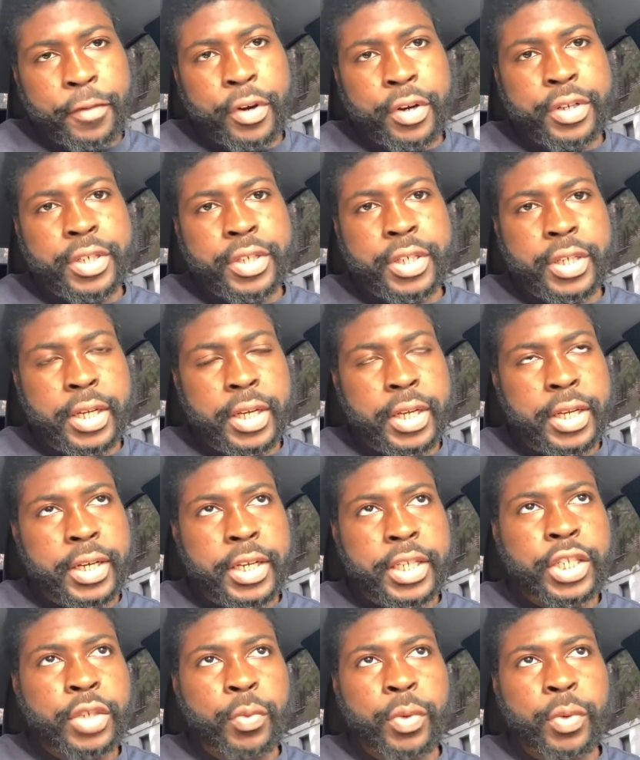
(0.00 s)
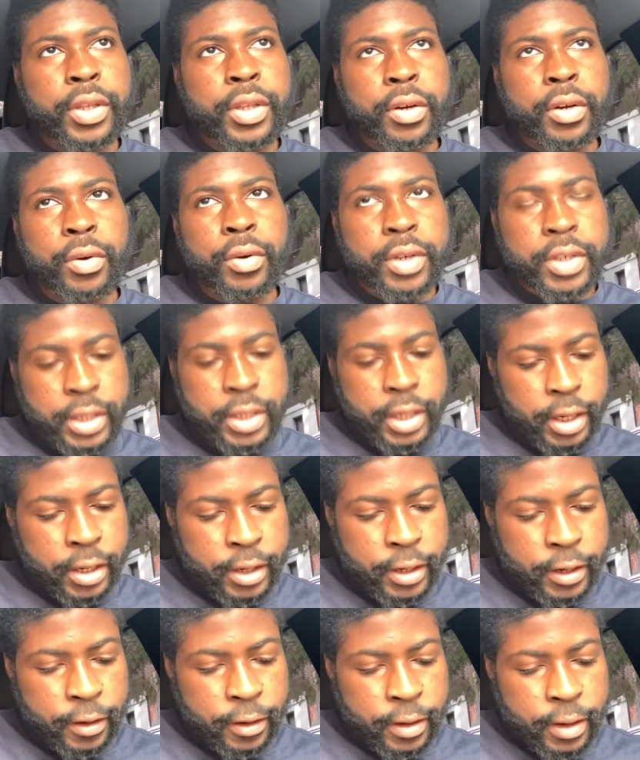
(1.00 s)
verse, this is what the Lord said.
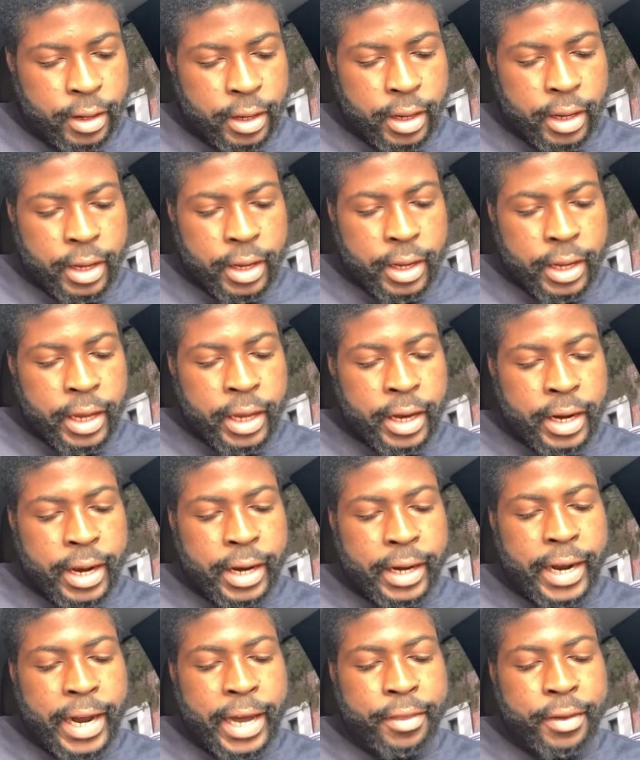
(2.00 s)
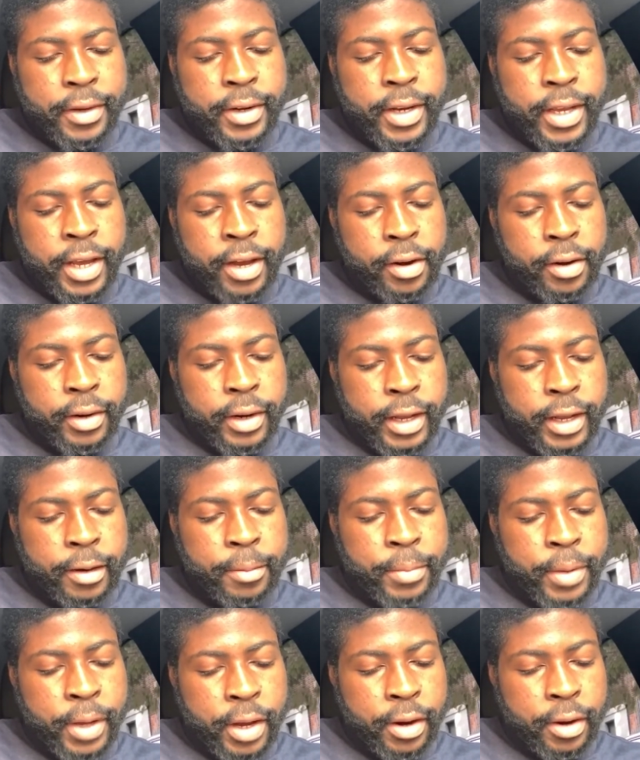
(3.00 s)
He that hath an ear, let
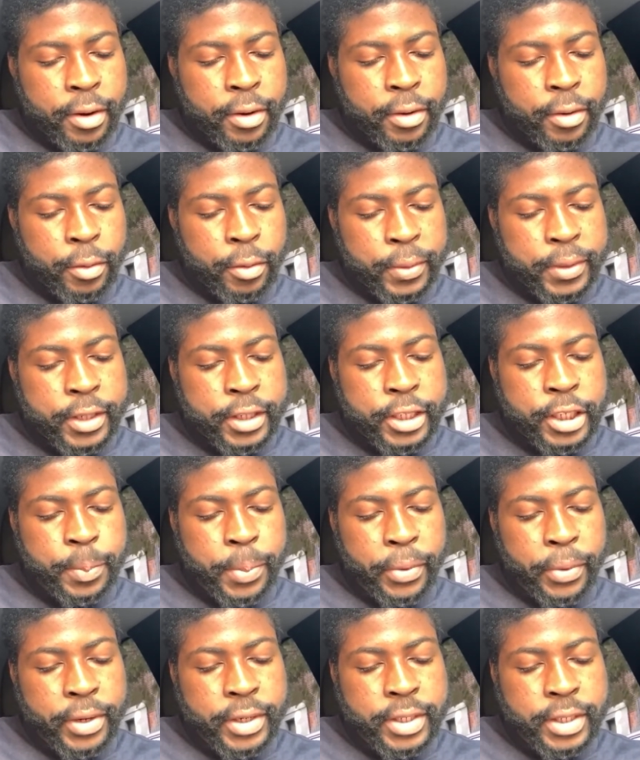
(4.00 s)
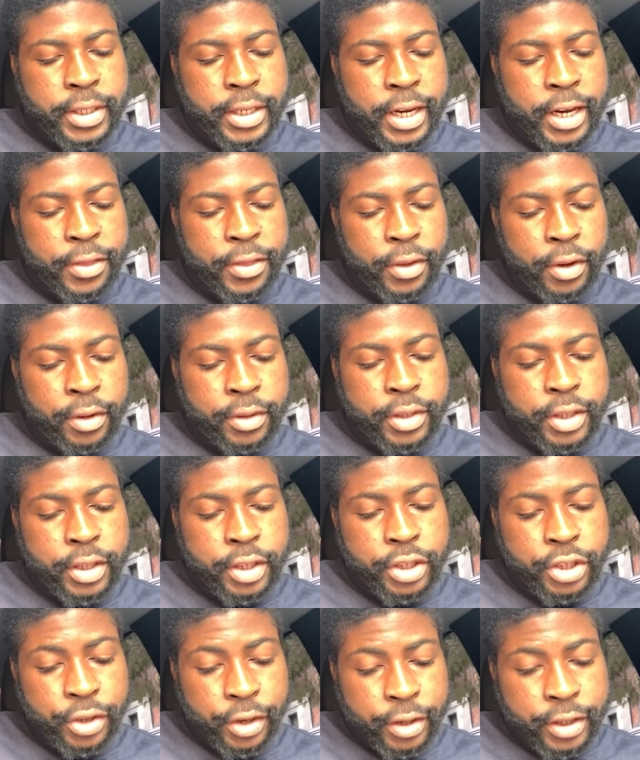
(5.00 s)
him hear what the Spirit saith unto the
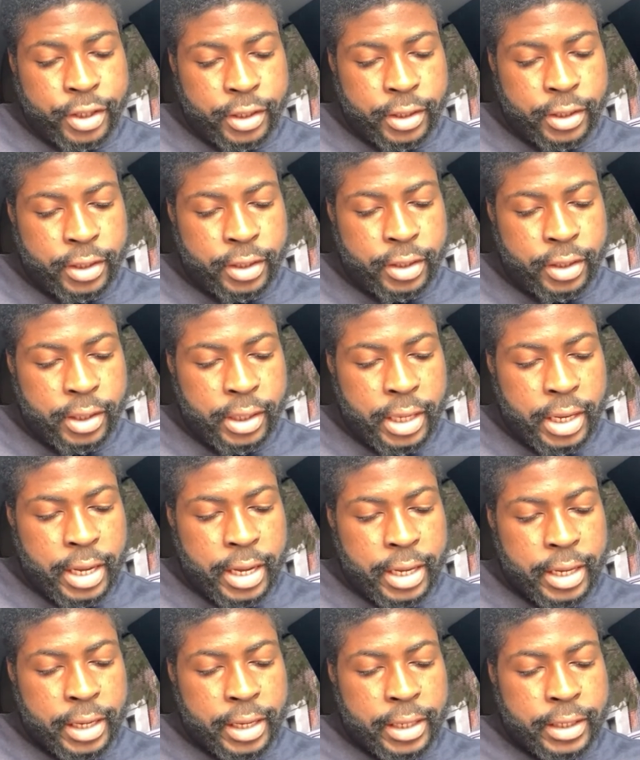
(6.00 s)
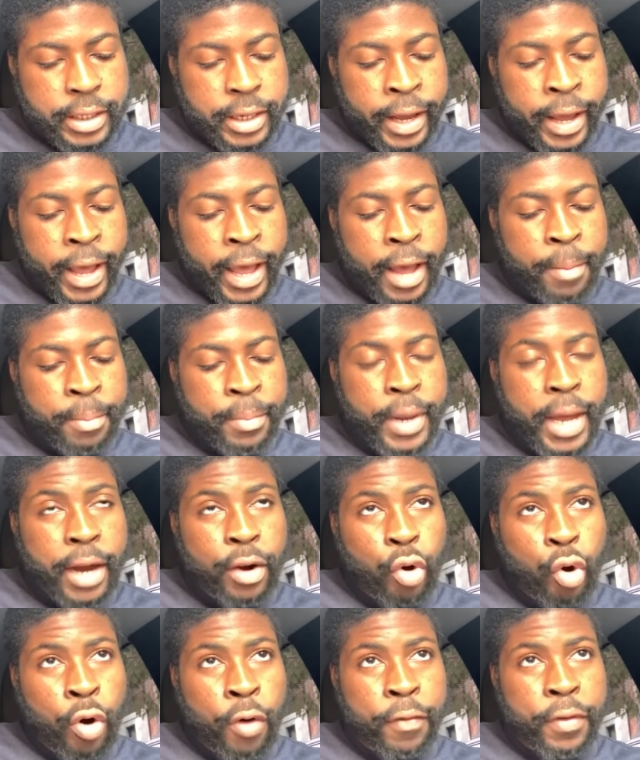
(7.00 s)
churches. To him that
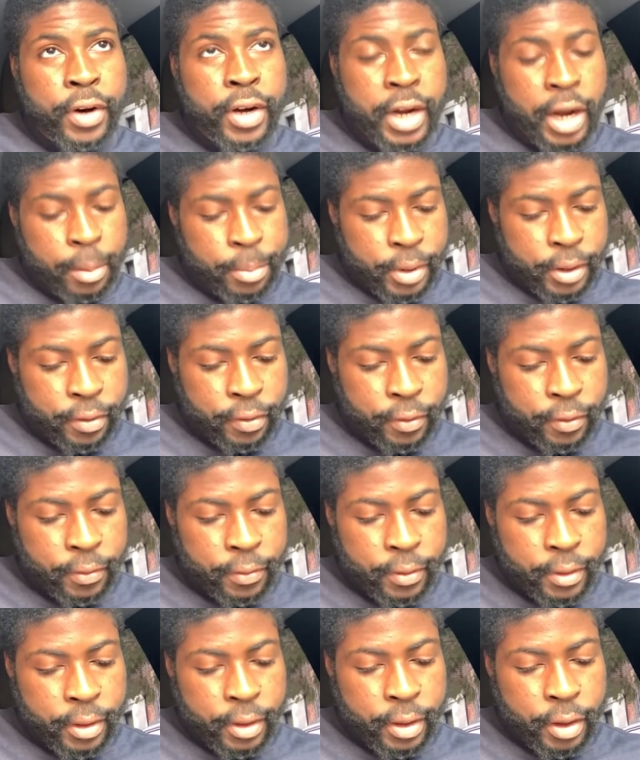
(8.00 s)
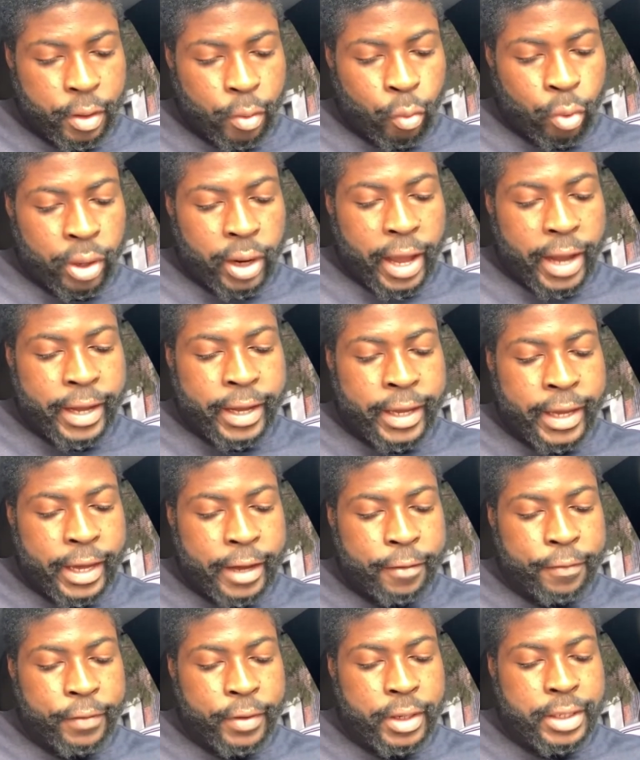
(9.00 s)
overcometh will I
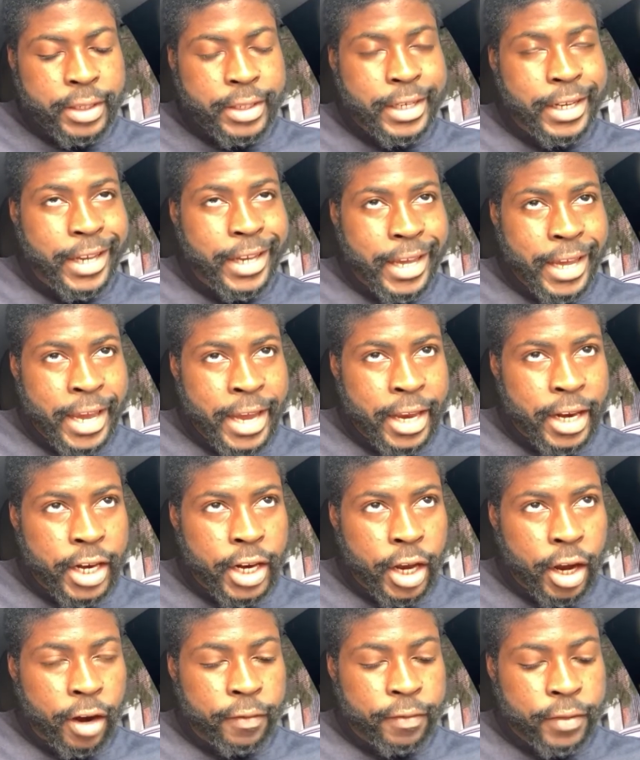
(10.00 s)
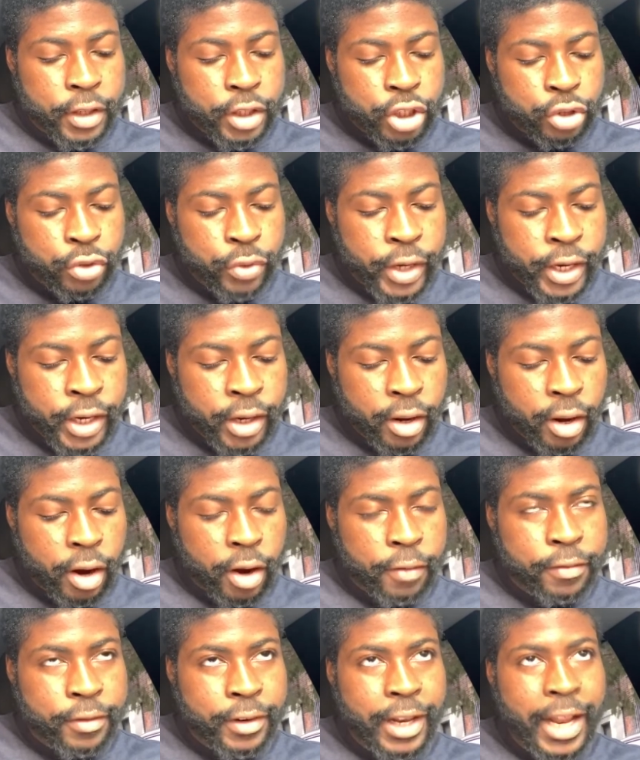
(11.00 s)
give to eat of the tree
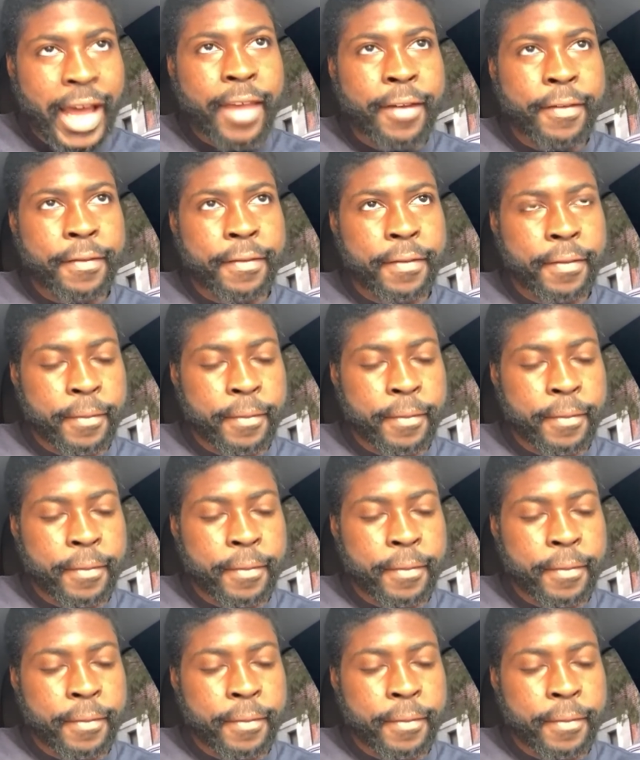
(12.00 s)
of life,